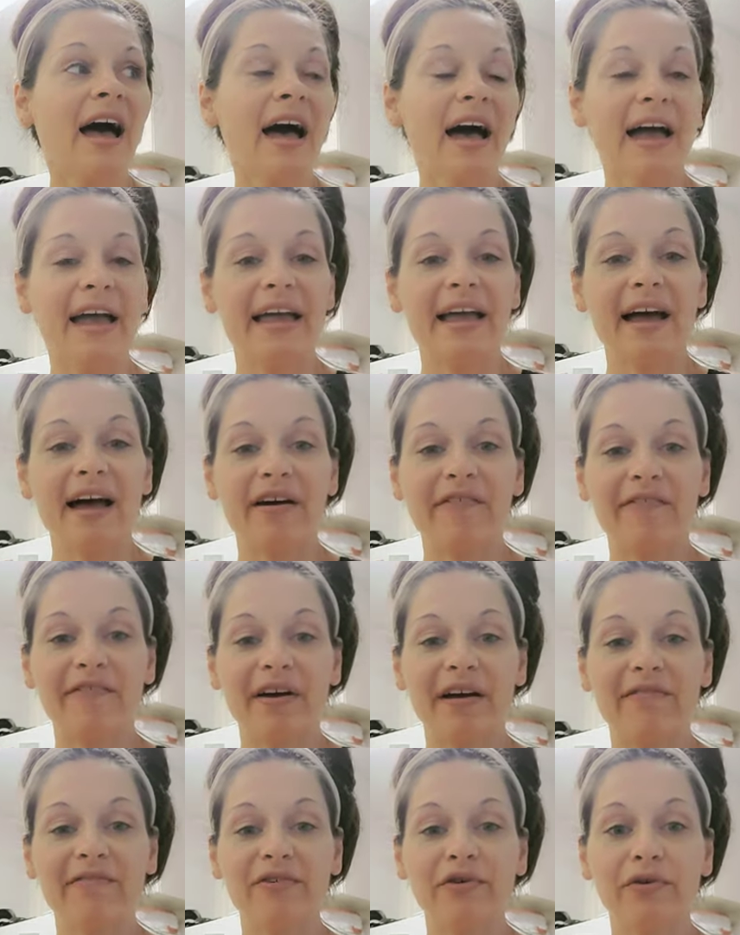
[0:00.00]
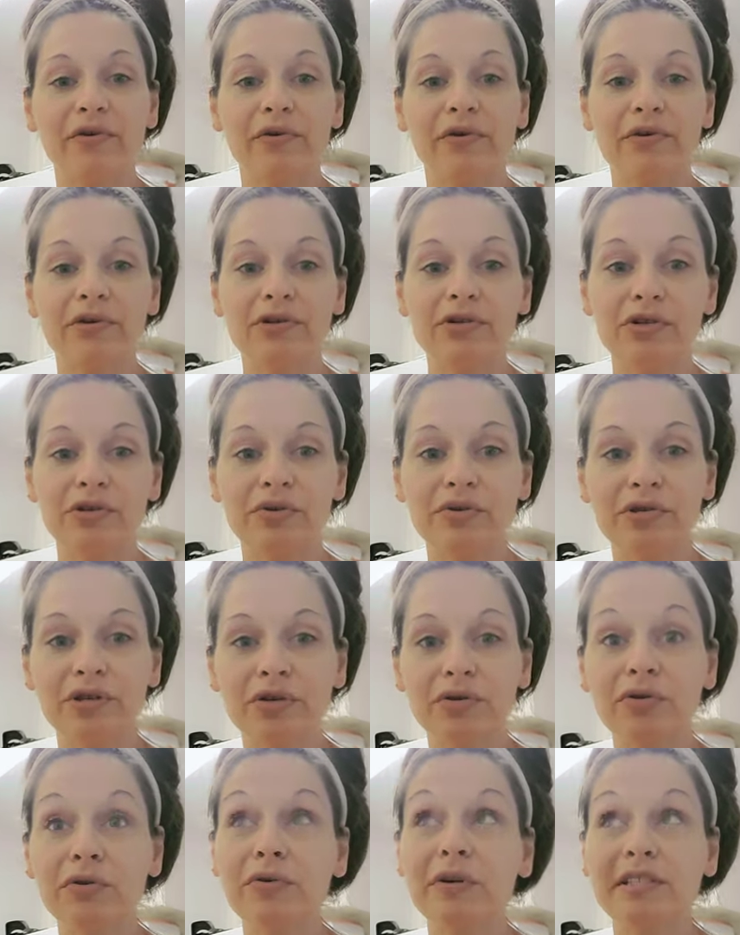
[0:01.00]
I have five-year-old Jojo, who